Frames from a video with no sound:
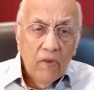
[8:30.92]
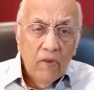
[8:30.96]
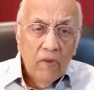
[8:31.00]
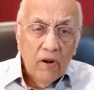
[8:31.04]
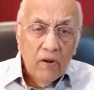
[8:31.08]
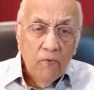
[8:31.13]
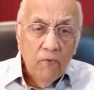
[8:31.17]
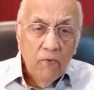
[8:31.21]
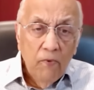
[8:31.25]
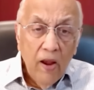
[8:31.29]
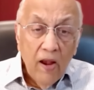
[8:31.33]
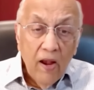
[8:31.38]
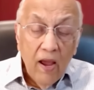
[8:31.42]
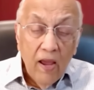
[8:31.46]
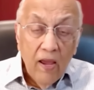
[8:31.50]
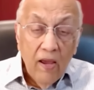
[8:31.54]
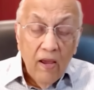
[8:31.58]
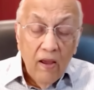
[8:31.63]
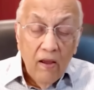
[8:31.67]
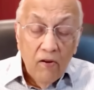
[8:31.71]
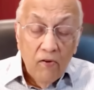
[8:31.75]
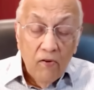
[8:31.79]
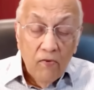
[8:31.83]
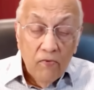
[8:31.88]
But when
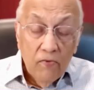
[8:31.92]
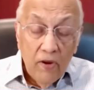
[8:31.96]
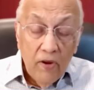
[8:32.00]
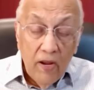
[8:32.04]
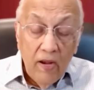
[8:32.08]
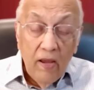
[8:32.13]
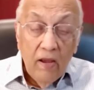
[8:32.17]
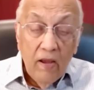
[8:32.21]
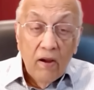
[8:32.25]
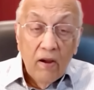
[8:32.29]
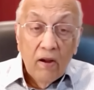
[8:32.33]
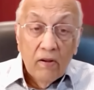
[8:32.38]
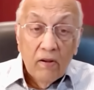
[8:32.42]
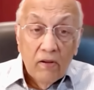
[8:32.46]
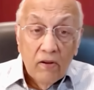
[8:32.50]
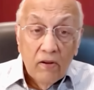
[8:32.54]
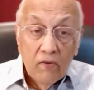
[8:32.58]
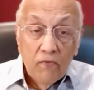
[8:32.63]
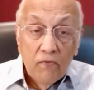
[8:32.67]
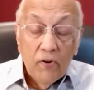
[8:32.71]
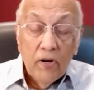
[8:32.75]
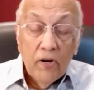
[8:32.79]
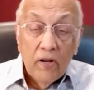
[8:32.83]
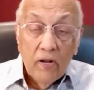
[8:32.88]
I really
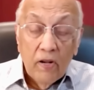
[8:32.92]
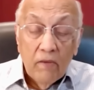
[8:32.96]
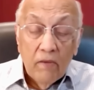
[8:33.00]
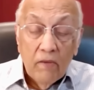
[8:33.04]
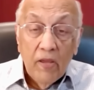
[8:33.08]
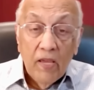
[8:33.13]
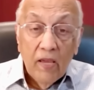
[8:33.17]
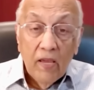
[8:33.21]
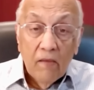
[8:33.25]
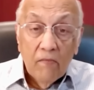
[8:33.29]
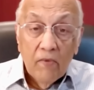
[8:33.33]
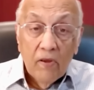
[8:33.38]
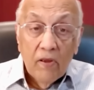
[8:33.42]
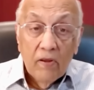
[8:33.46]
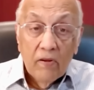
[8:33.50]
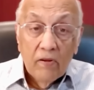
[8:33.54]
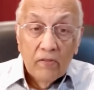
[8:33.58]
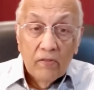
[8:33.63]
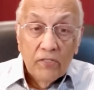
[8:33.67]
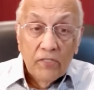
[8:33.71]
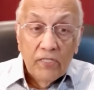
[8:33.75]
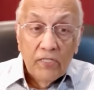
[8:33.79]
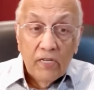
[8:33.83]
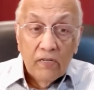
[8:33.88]
got converted and became
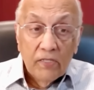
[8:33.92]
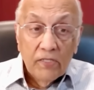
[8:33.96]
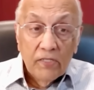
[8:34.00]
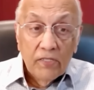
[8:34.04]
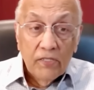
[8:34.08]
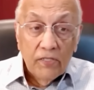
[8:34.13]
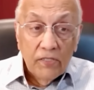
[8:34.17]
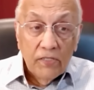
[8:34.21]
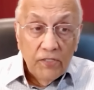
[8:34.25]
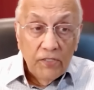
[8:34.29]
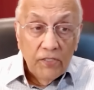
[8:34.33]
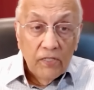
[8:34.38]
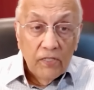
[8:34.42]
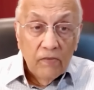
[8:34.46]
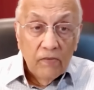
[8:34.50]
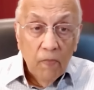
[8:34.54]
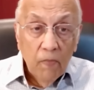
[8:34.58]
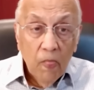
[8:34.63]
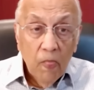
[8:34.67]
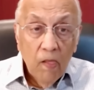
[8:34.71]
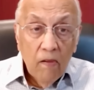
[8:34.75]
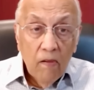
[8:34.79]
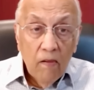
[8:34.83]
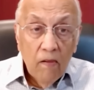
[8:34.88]
a serious
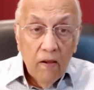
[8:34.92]
Christian,